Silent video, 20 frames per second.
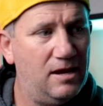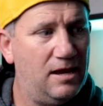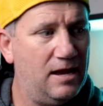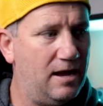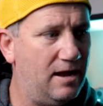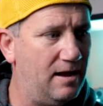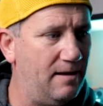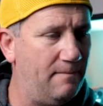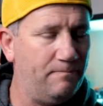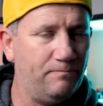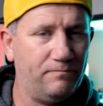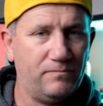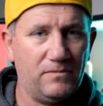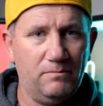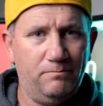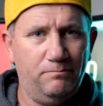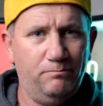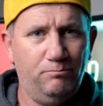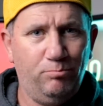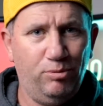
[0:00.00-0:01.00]

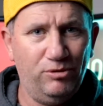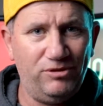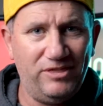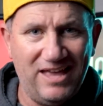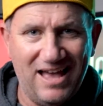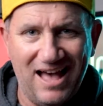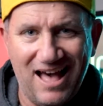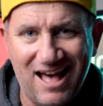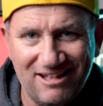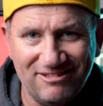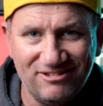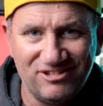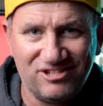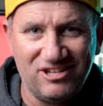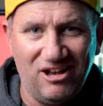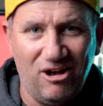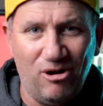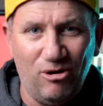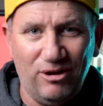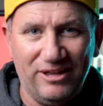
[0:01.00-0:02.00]
put their heart and
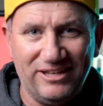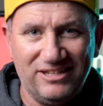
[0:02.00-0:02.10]
soul